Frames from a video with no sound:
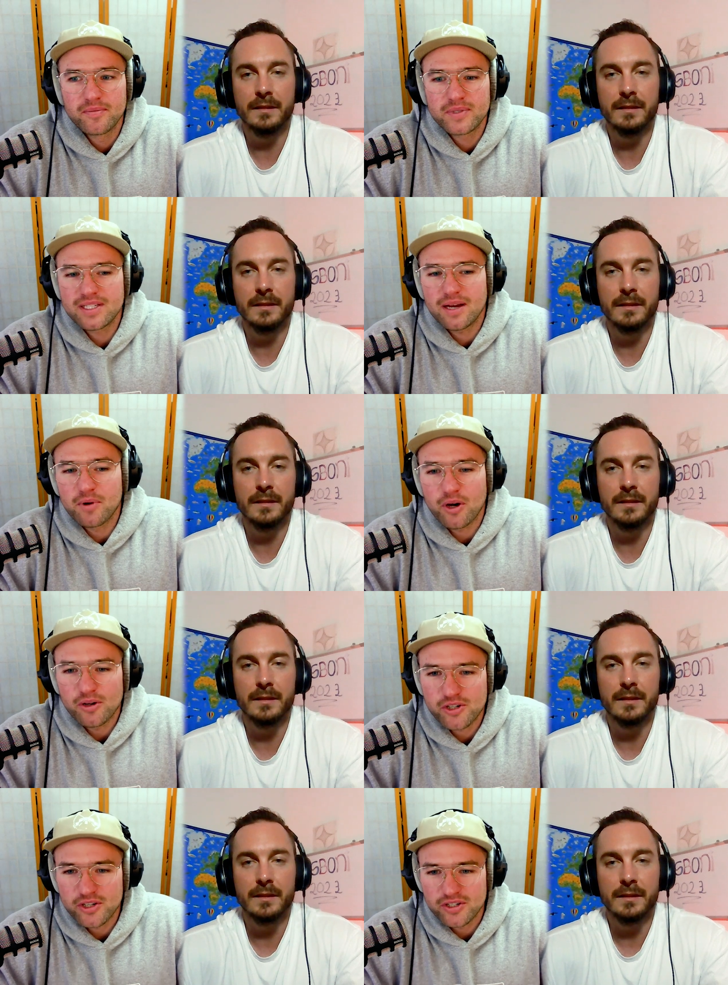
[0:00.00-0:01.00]

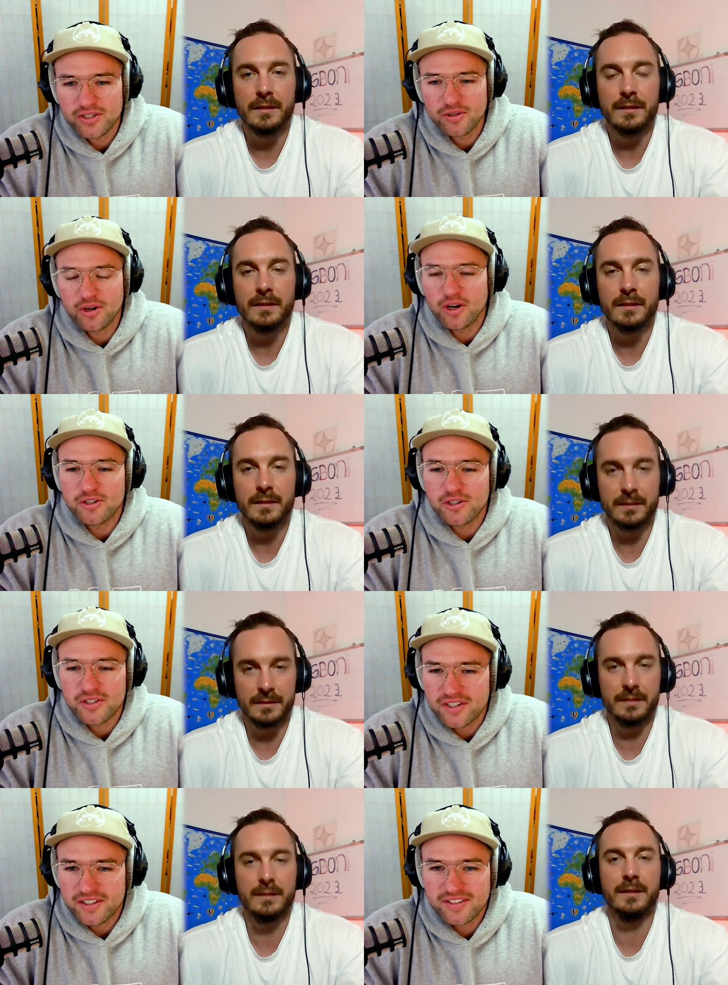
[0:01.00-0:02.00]
Speaker 1: subconscious or
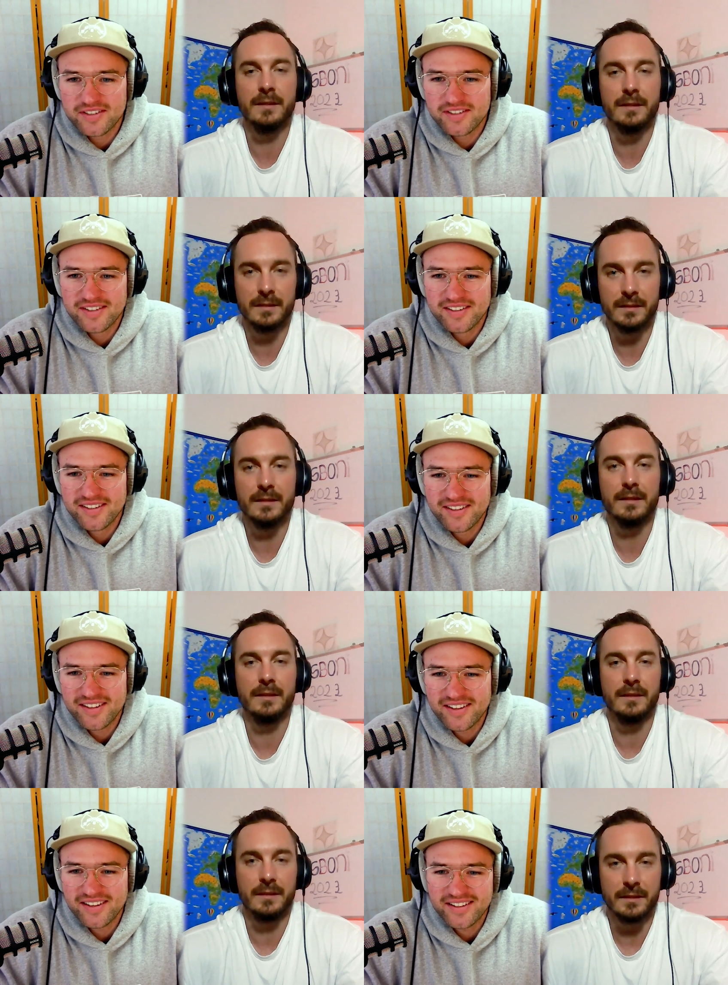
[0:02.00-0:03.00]
consciousness.
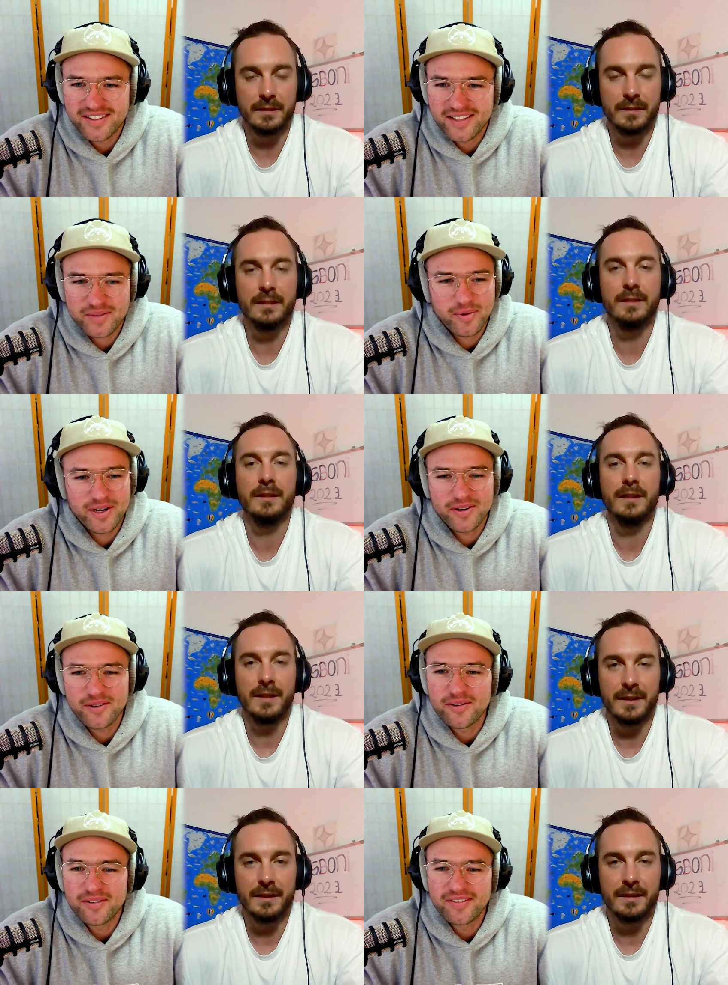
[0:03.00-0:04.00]
That's pretty
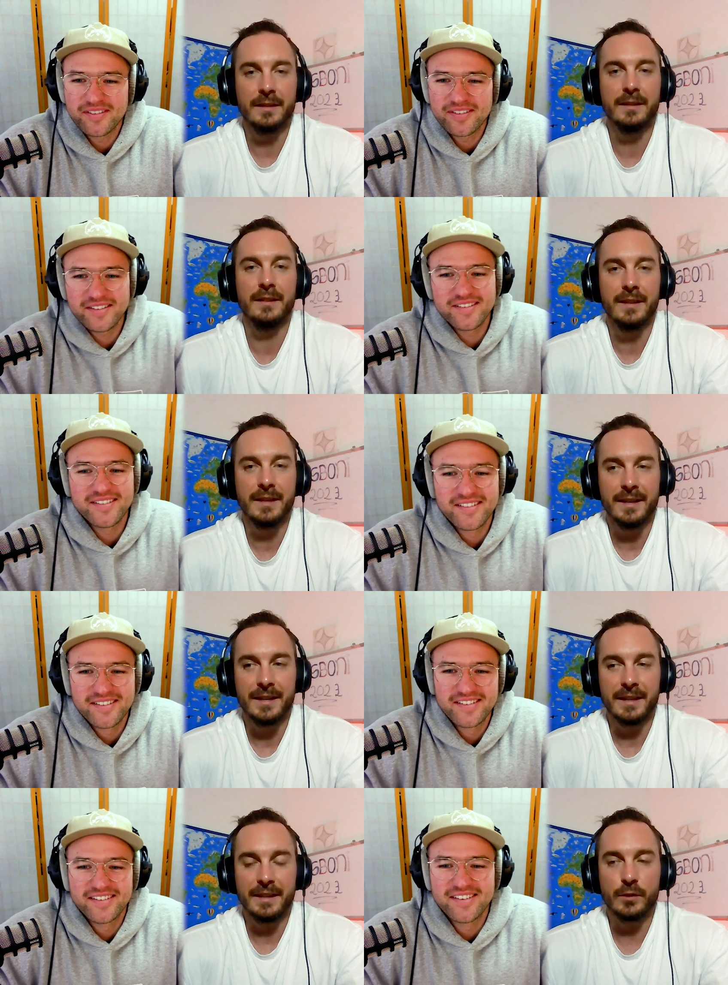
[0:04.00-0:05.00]
cool.
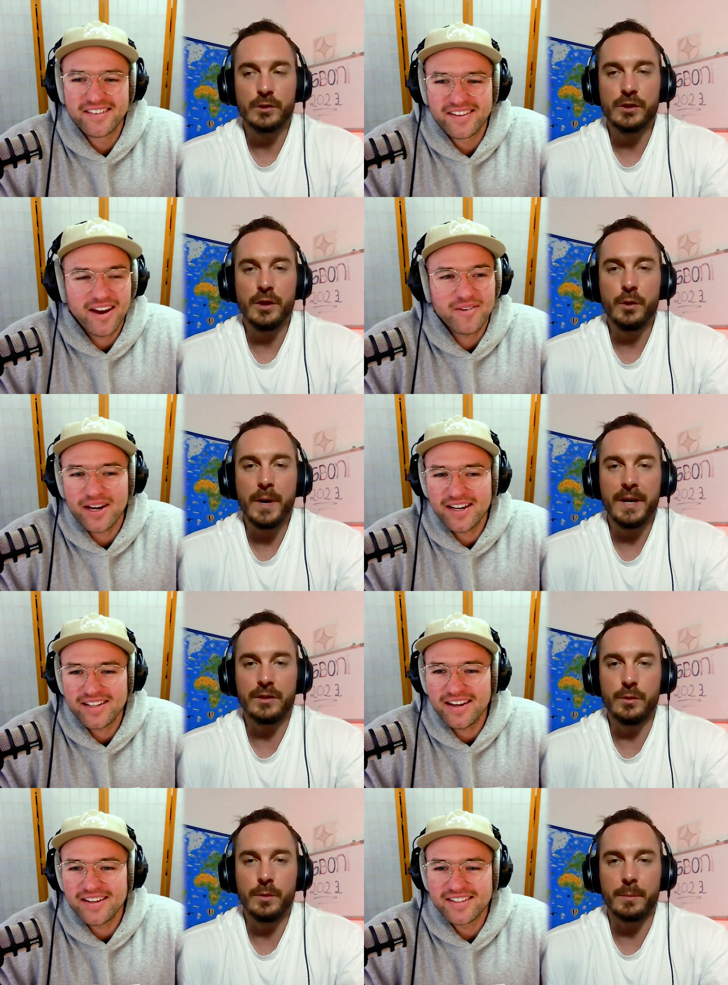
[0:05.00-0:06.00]
There's another way to it
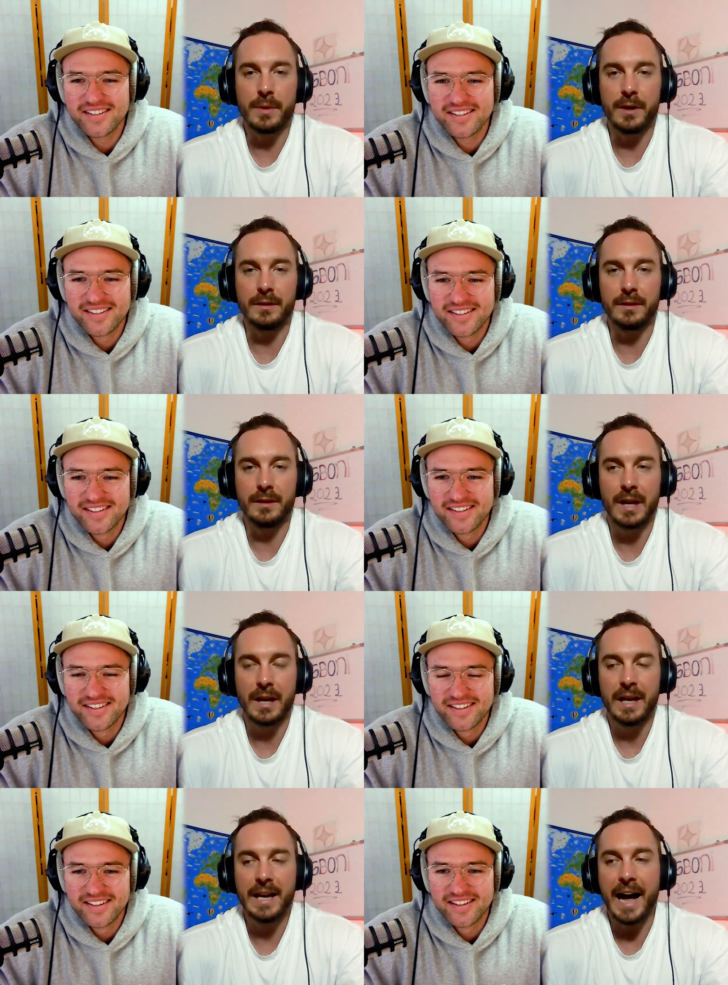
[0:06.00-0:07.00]
do it,
Speaker 2: apparently.
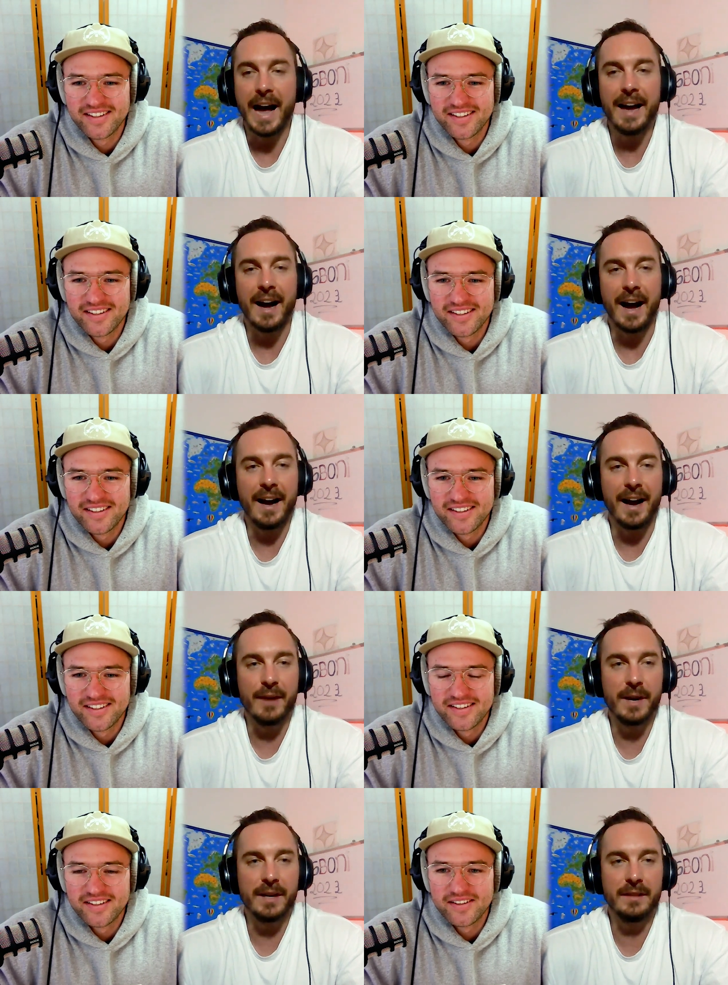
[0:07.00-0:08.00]
Yeah, I, I, I
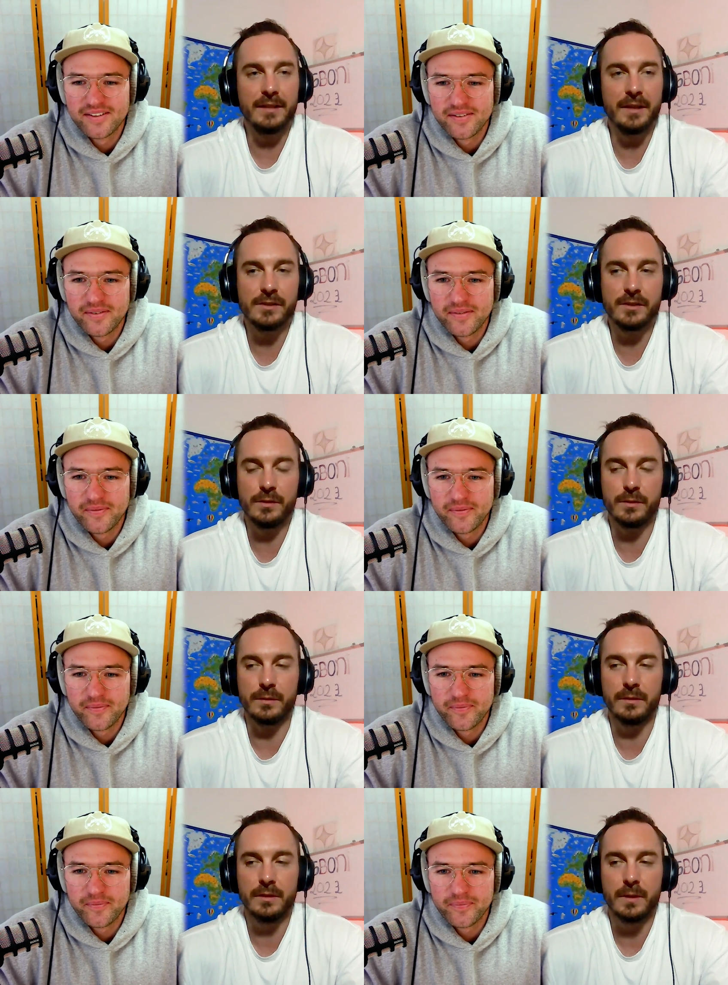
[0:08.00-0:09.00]
reckon it does
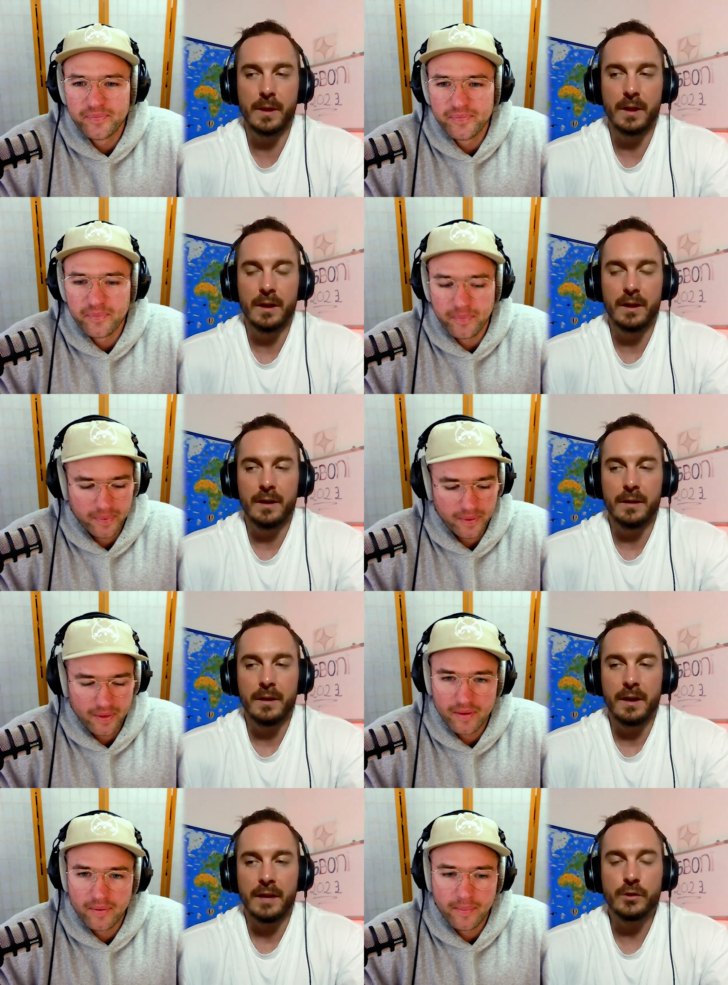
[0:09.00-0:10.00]
too.
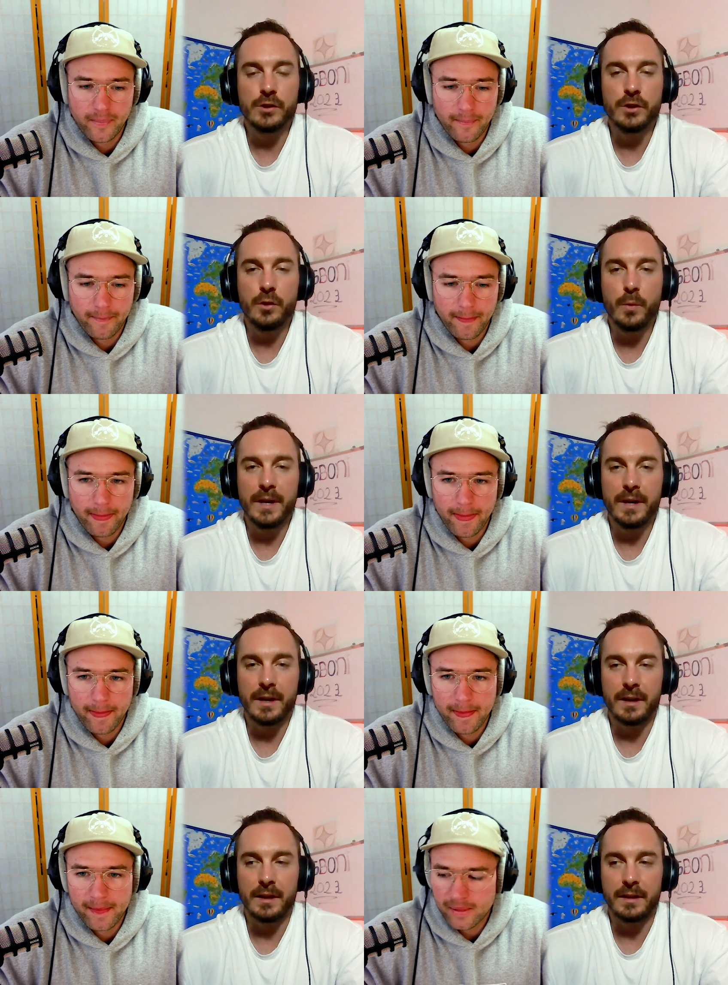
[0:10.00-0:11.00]
There's another way
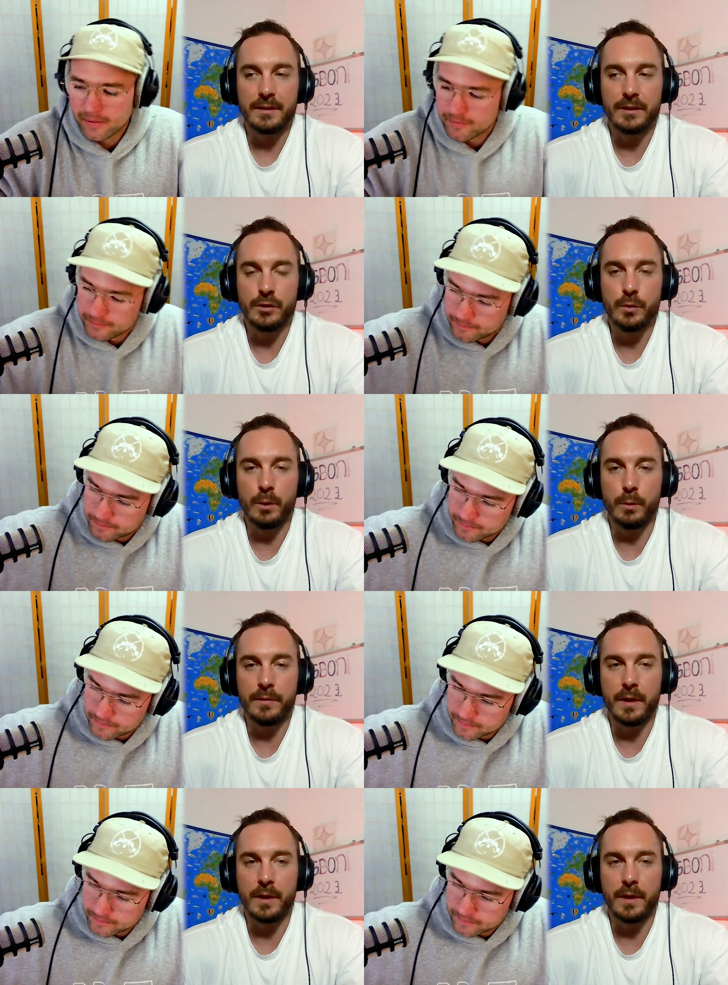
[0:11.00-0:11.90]
to to do it with